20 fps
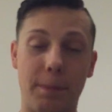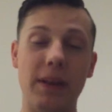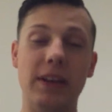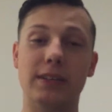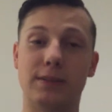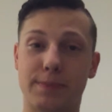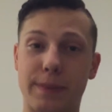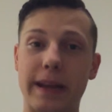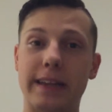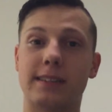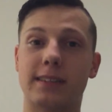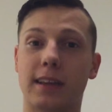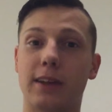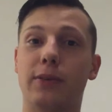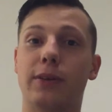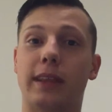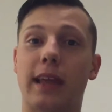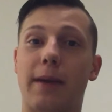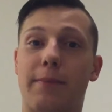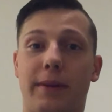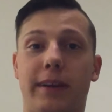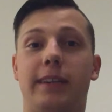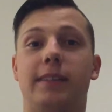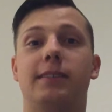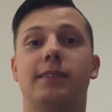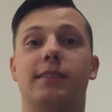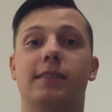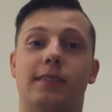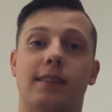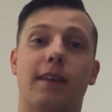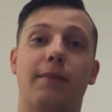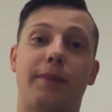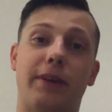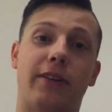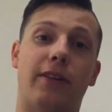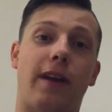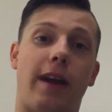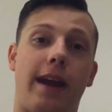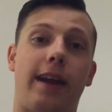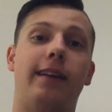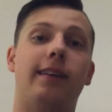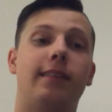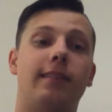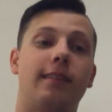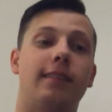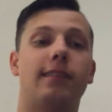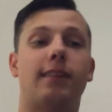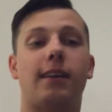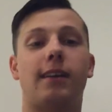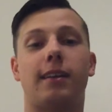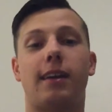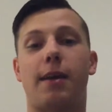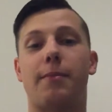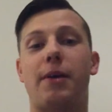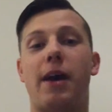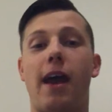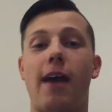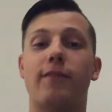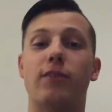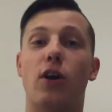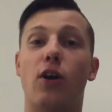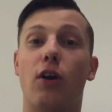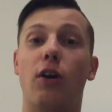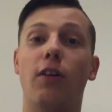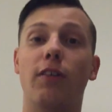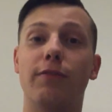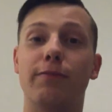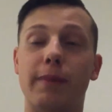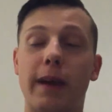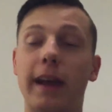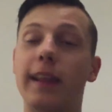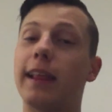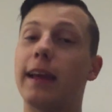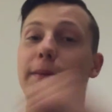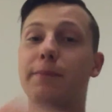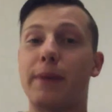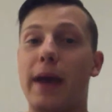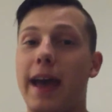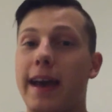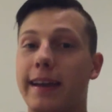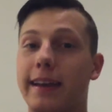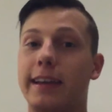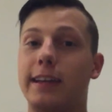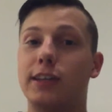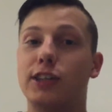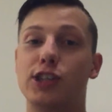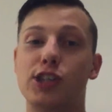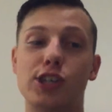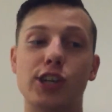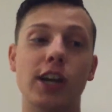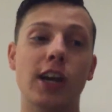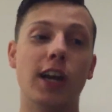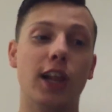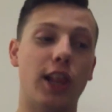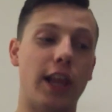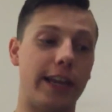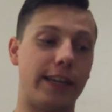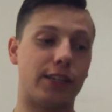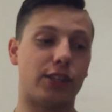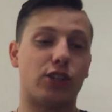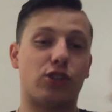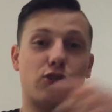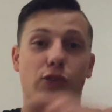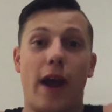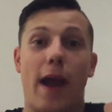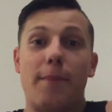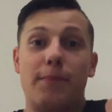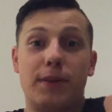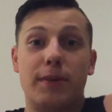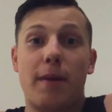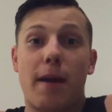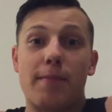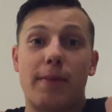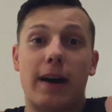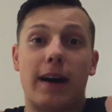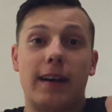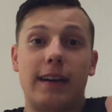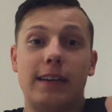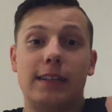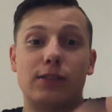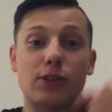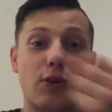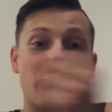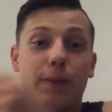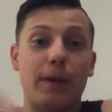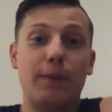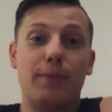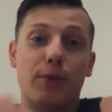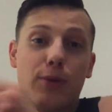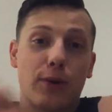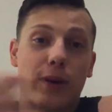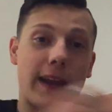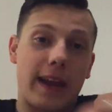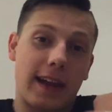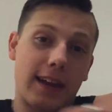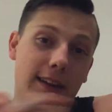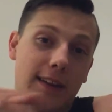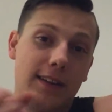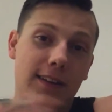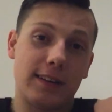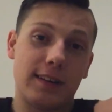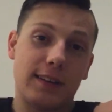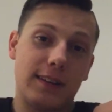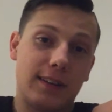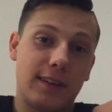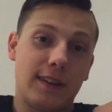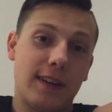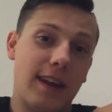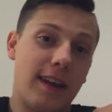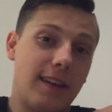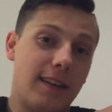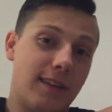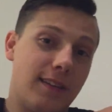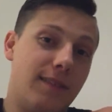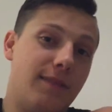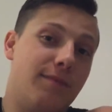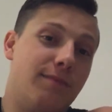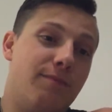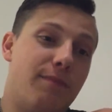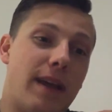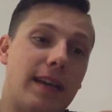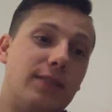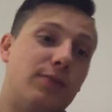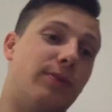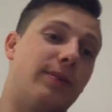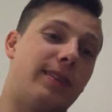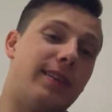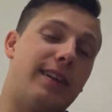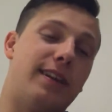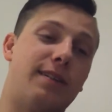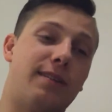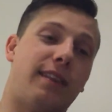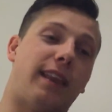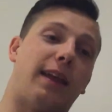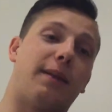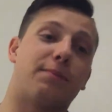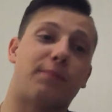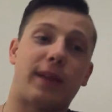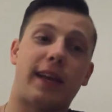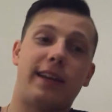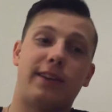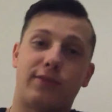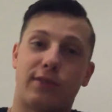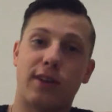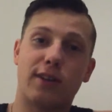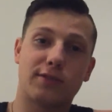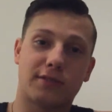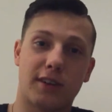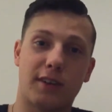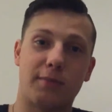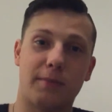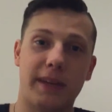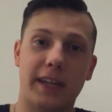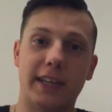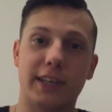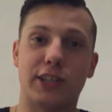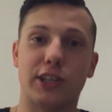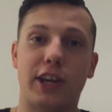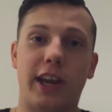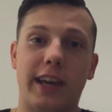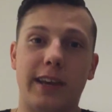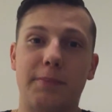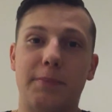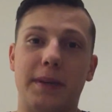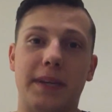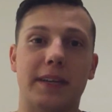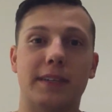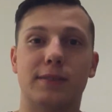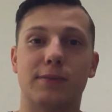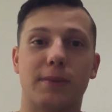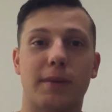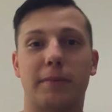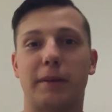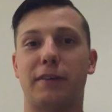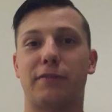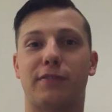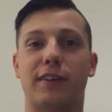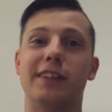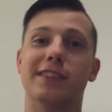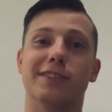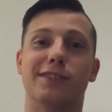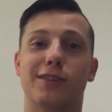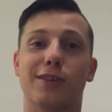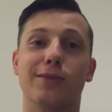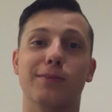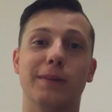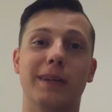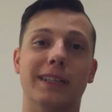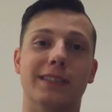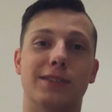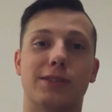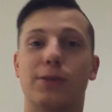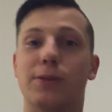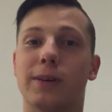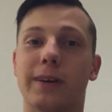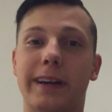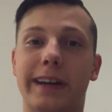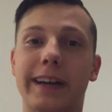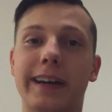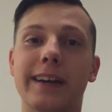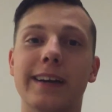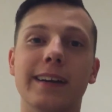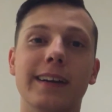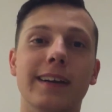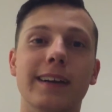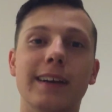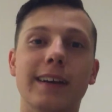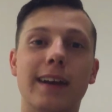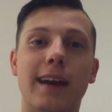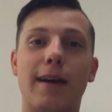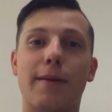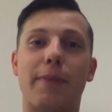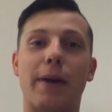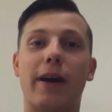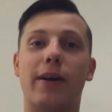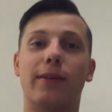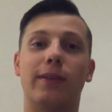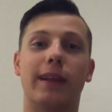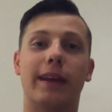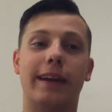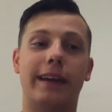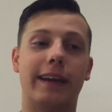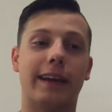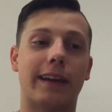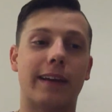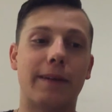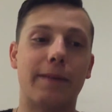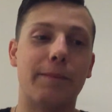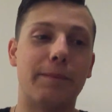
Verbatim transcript: is basically what that means. It's going to be great. I'm going to have all of my, like, baggage, like, strapped to my body so people can't mess with it and, like, plant drugs on me and shit because one of my friends told me a story about, like,